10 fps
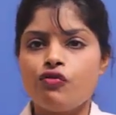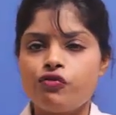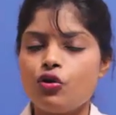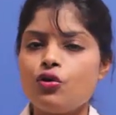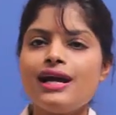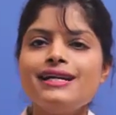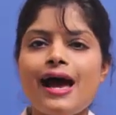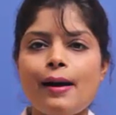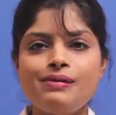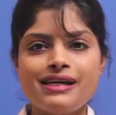fluoride
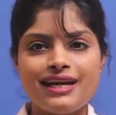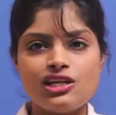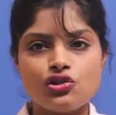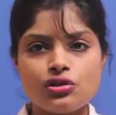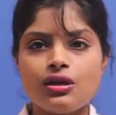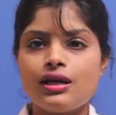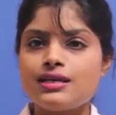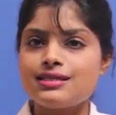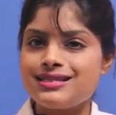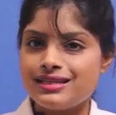application
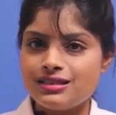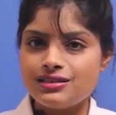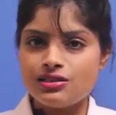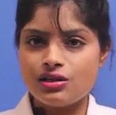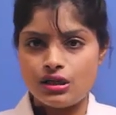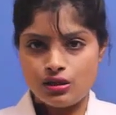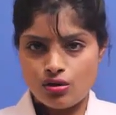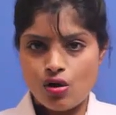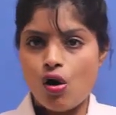is necessary